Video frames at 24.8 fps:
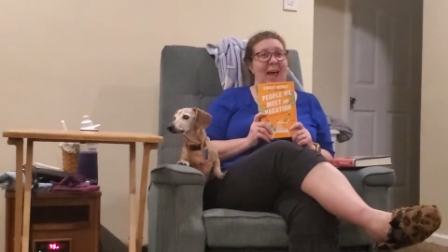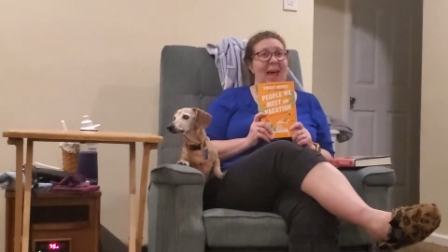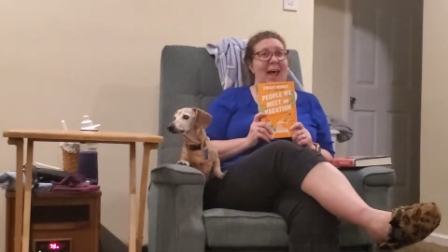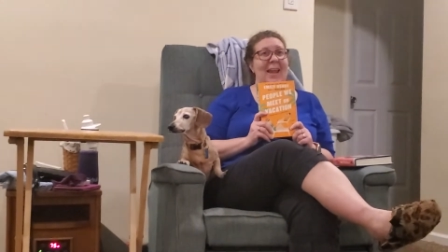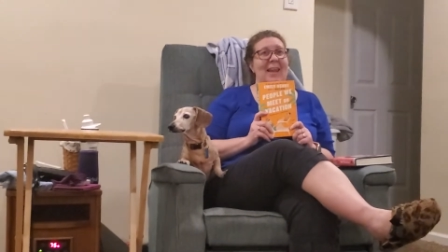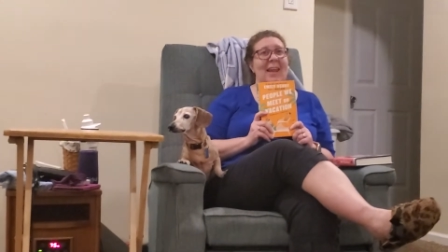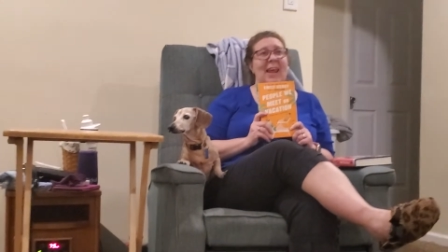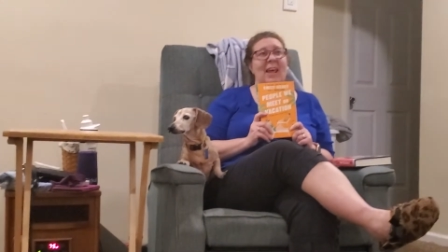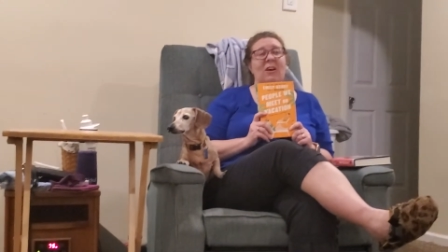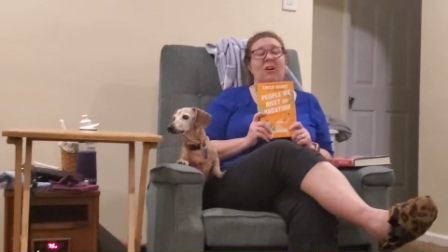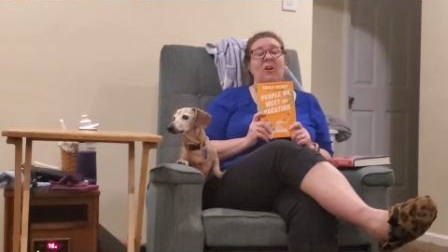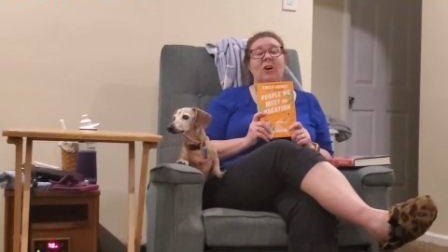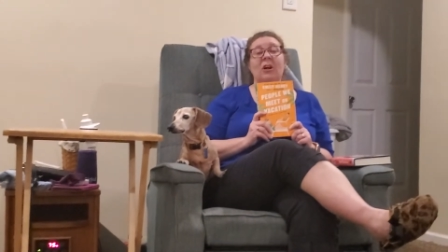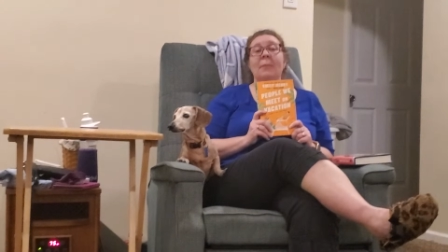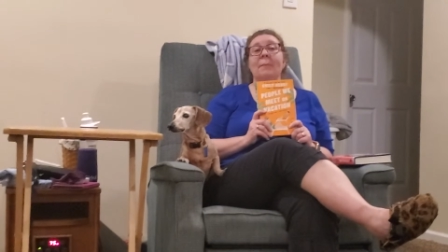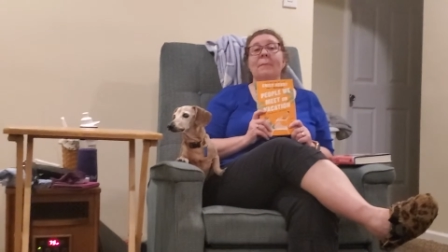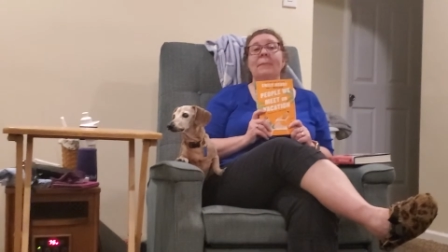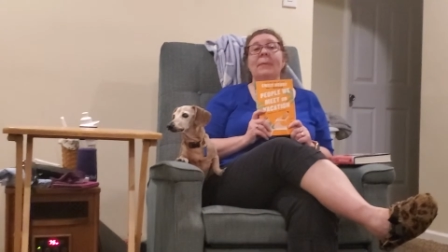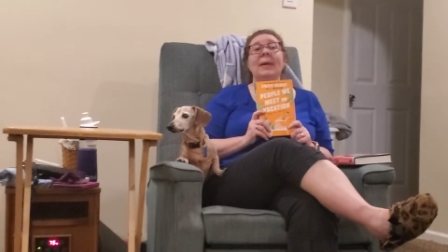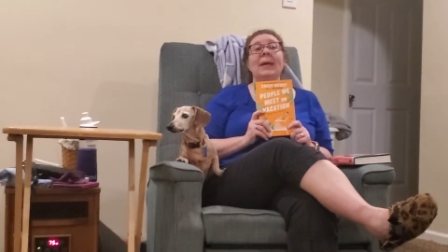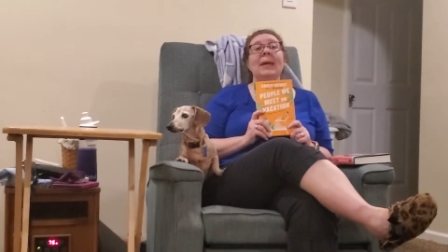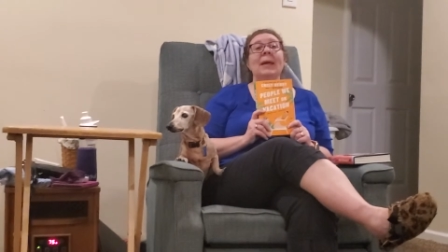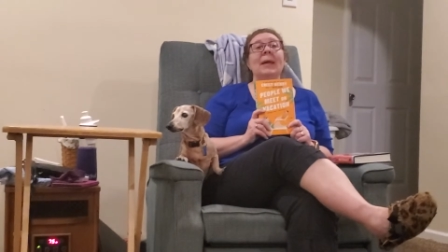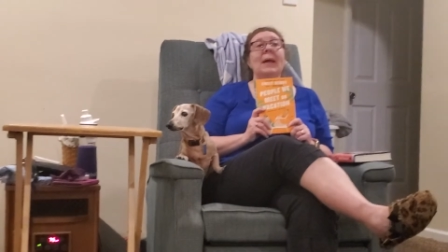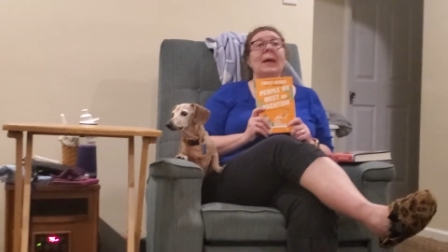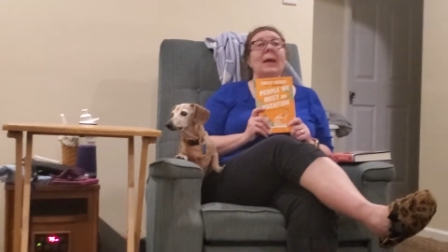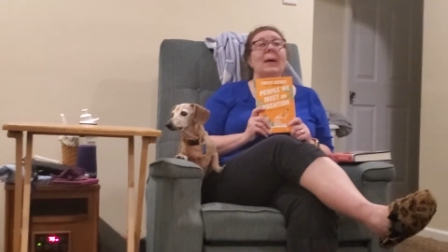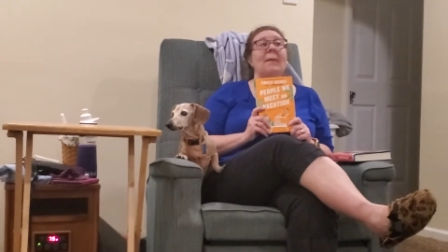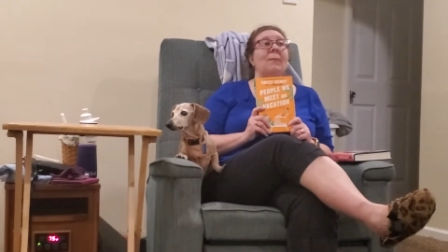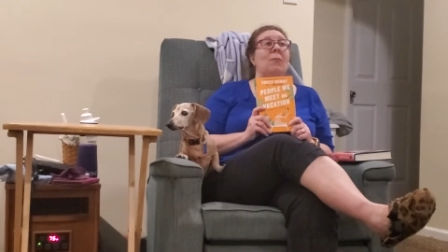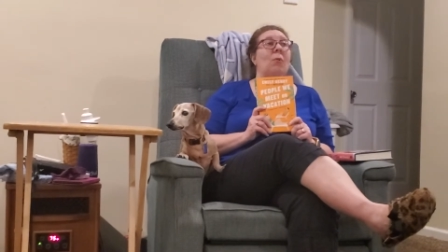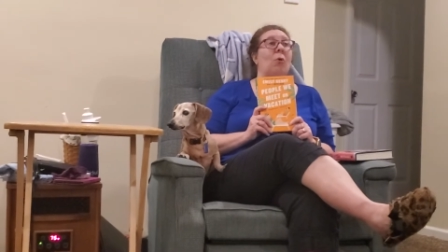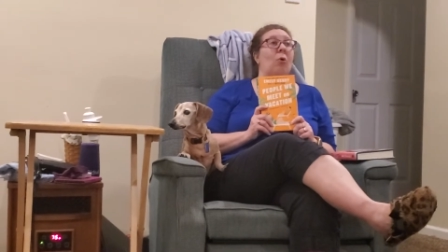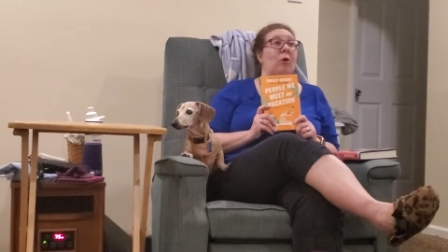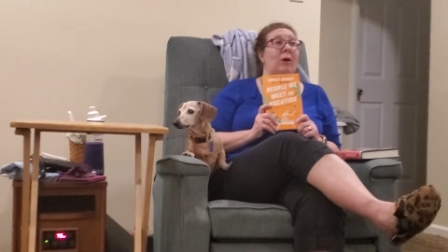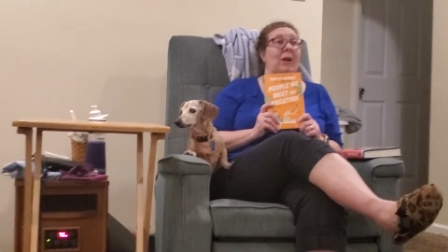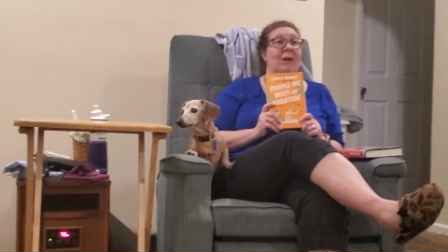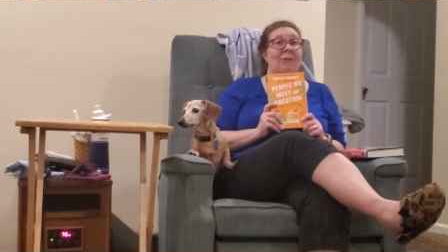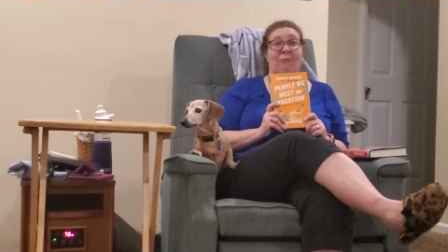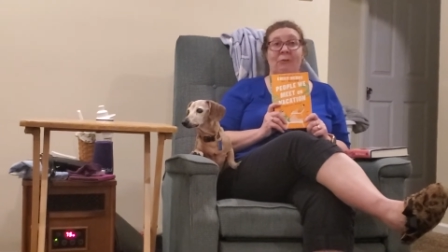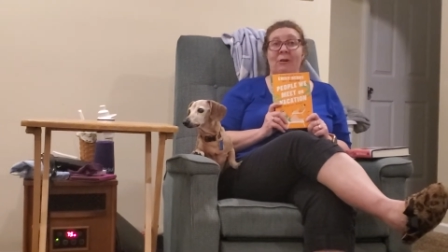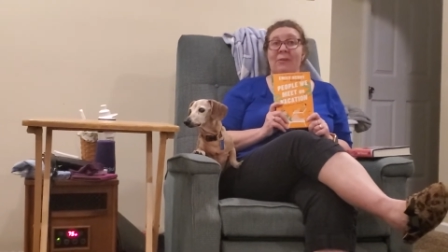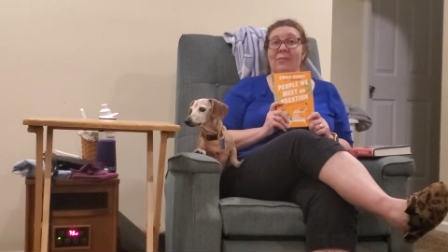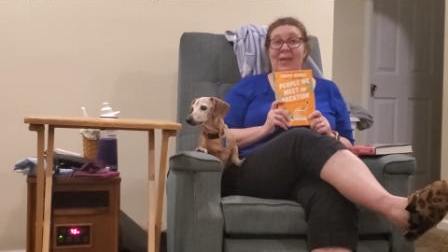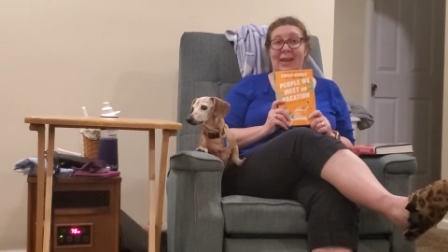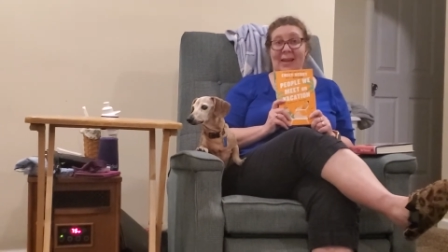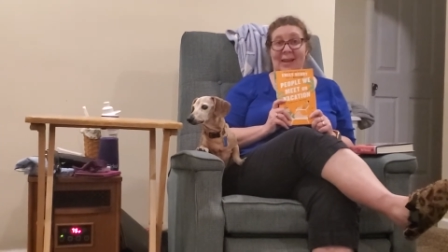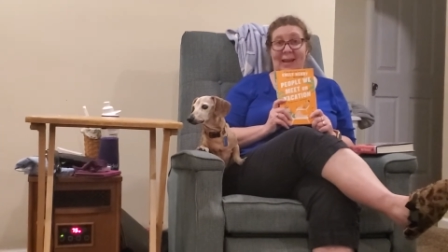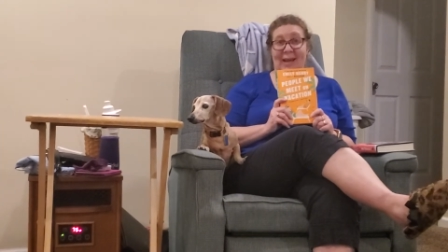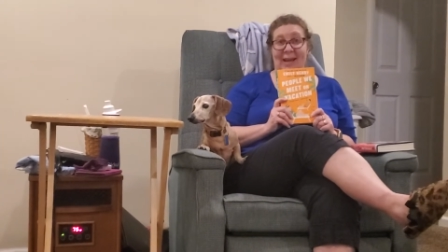And they couldn't be more
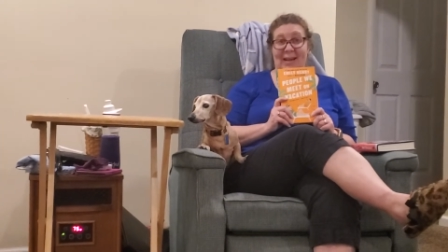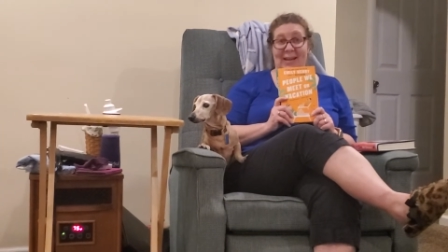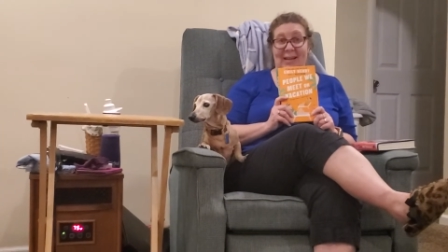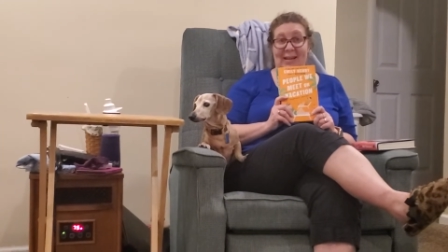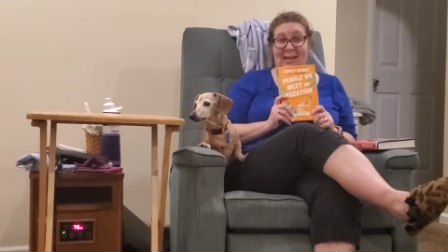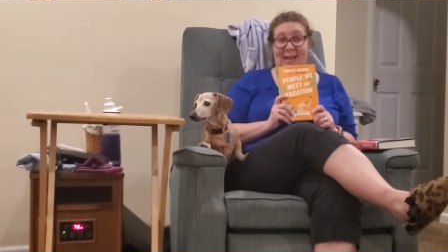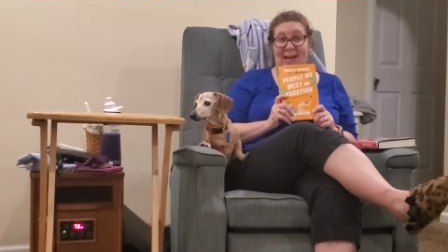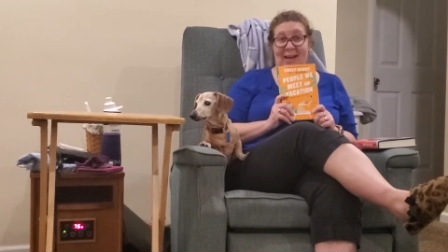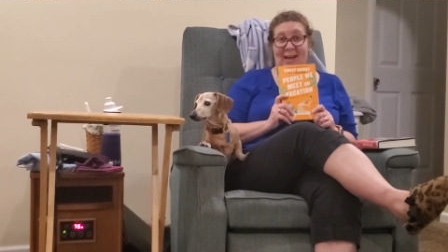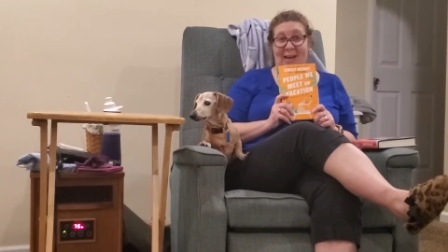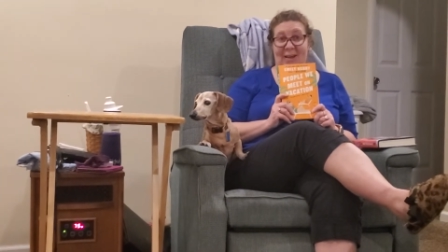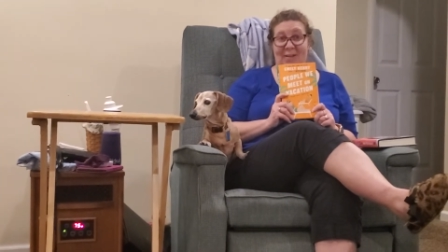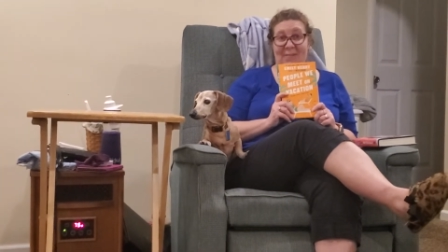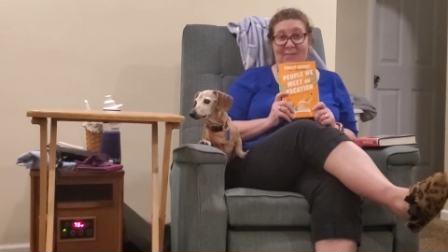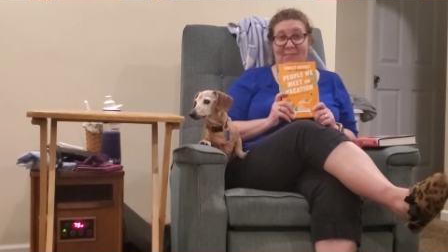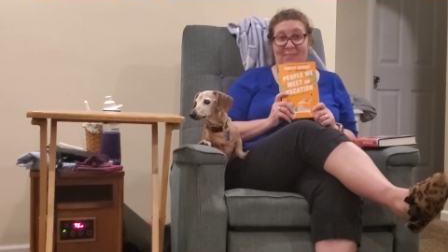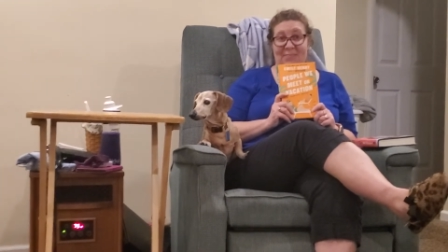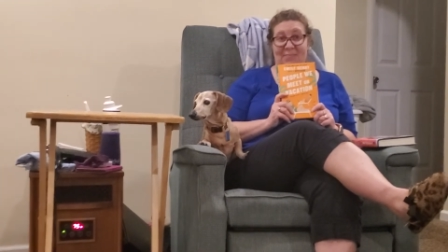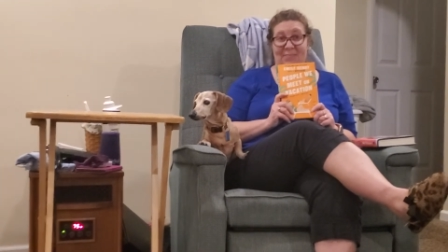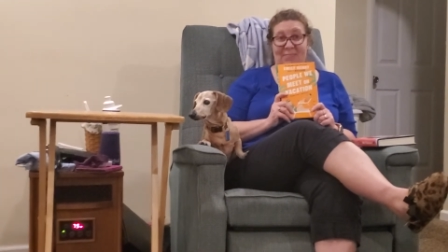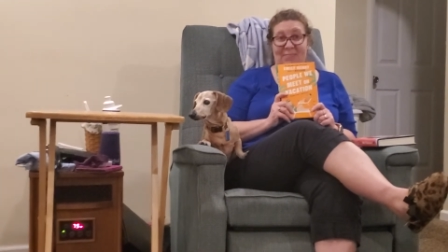different than night and day.